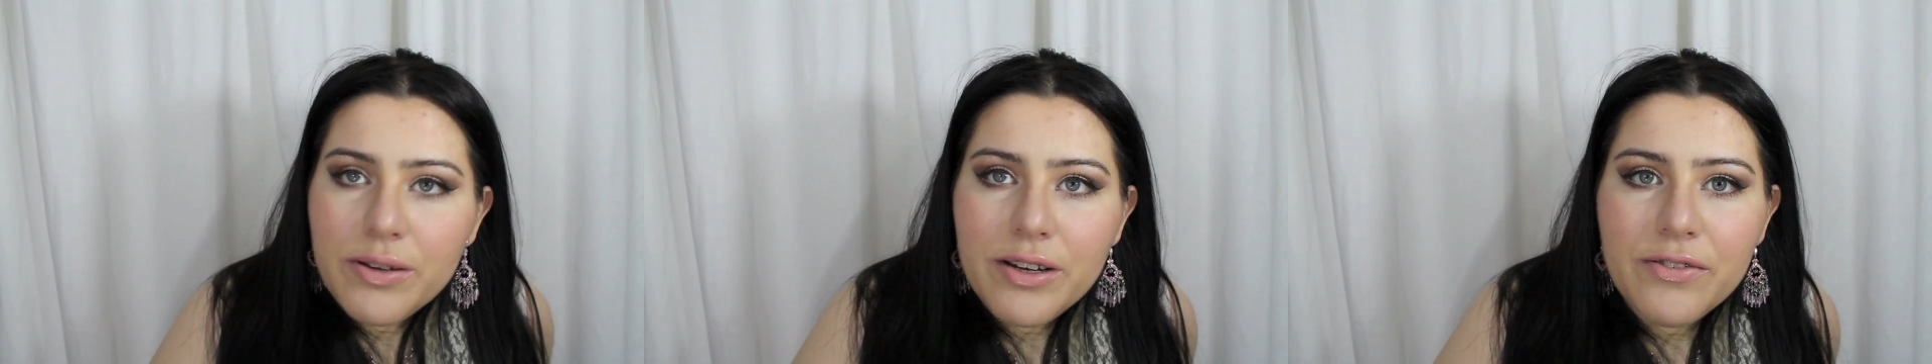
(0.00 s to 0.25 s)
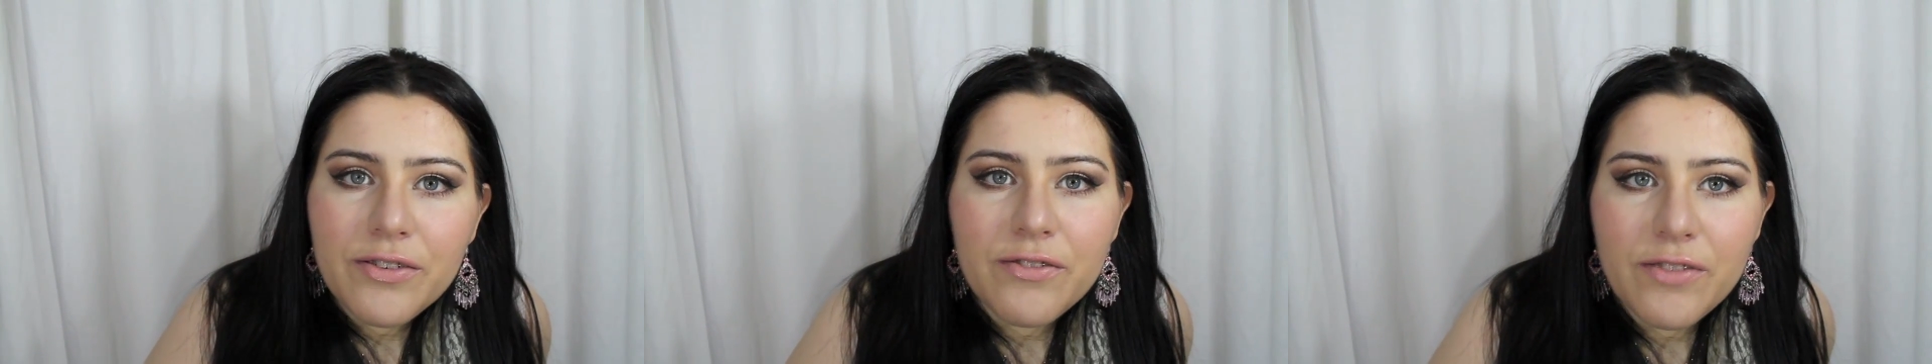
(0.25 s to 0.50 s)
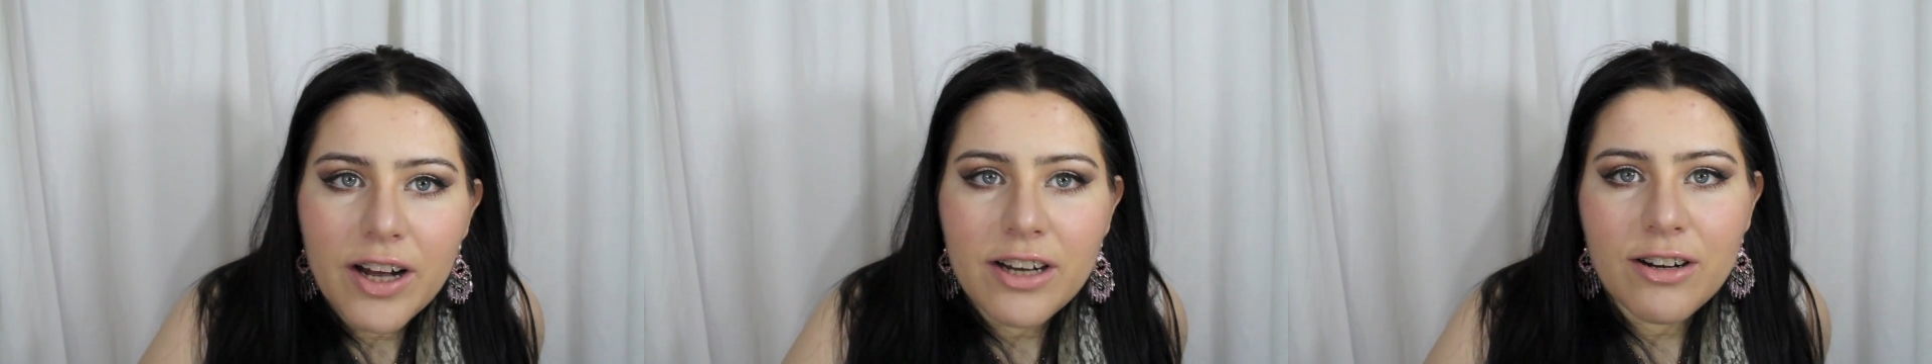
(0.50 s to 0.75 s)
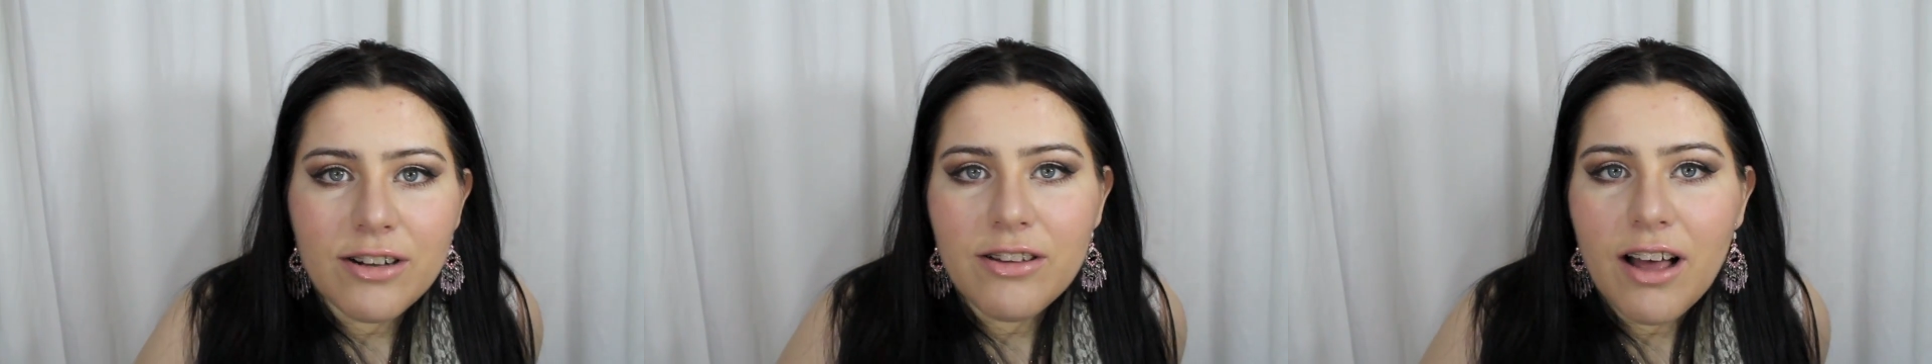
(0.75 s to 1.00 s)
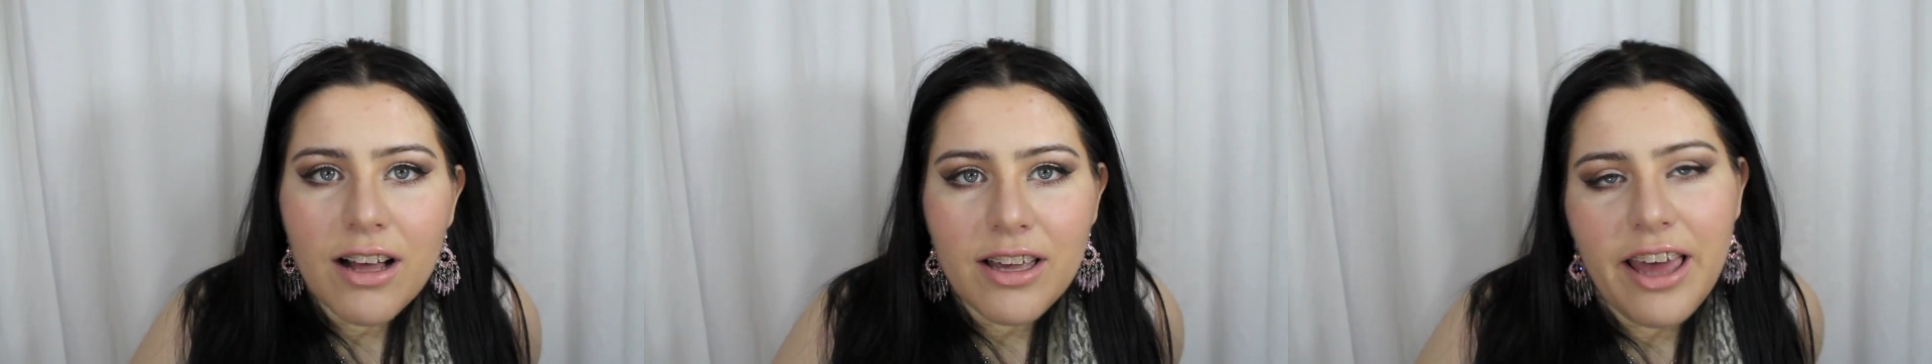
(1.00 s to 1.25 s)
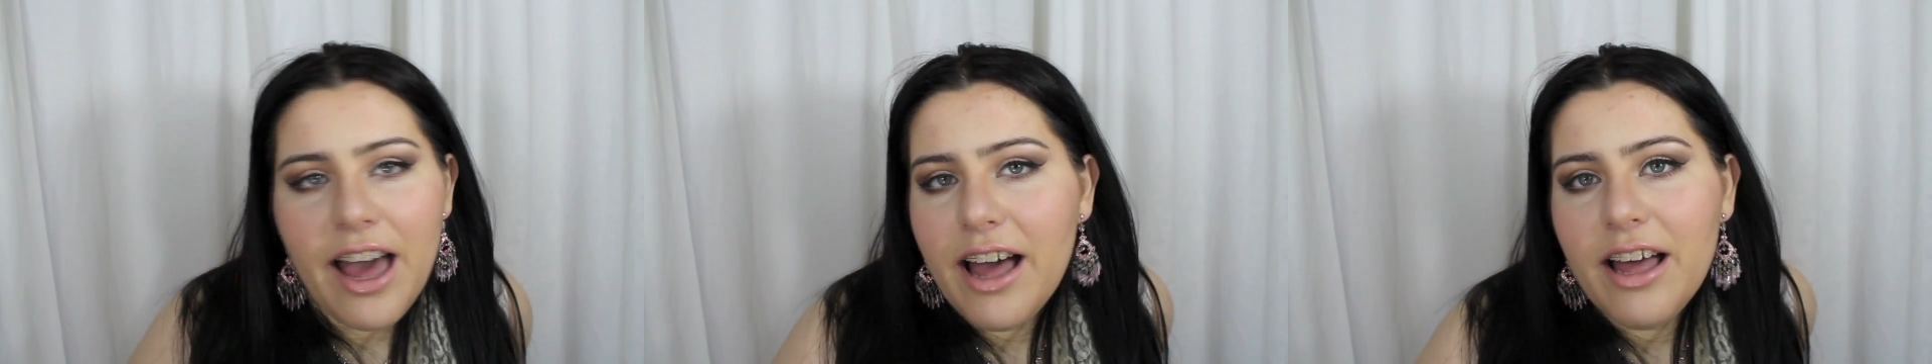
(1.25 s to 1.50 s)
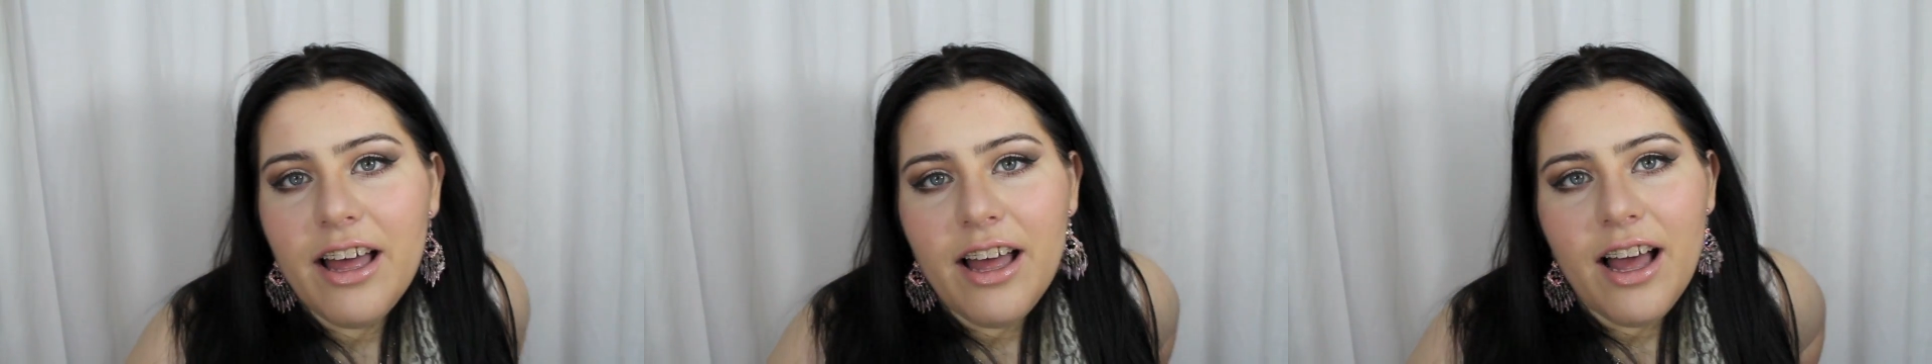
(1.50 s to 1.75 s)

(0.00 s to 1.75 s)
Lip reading: do I do for fun? Girl talk? Yeah.